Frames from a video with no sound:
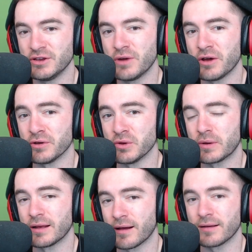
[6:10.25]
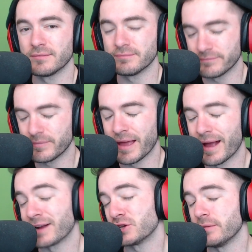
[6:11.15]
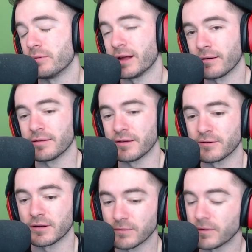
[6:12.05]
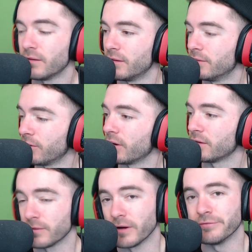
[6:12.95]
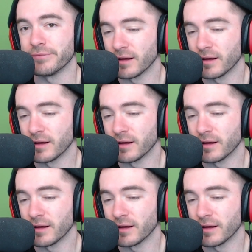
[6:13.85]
did you know you cannot actually play Grand Theft Auto 4 on your phone?